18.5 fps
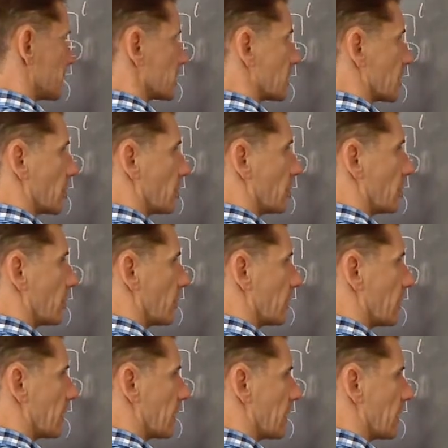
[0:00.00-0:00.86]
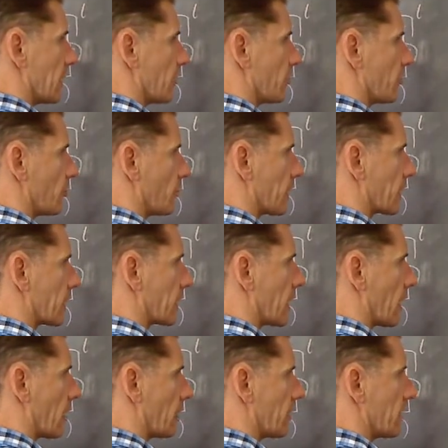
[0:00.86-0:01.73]
So if we
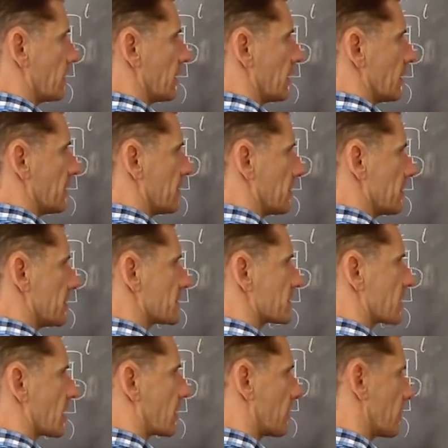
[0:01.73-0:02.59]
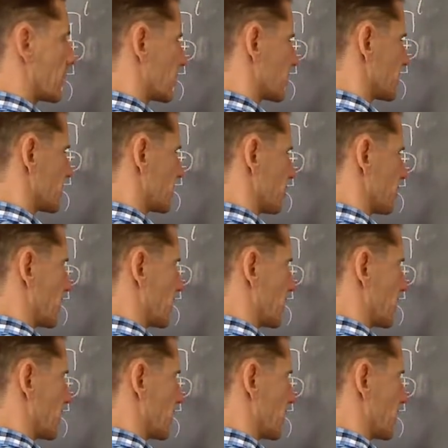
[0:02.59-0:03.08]
go in this direction,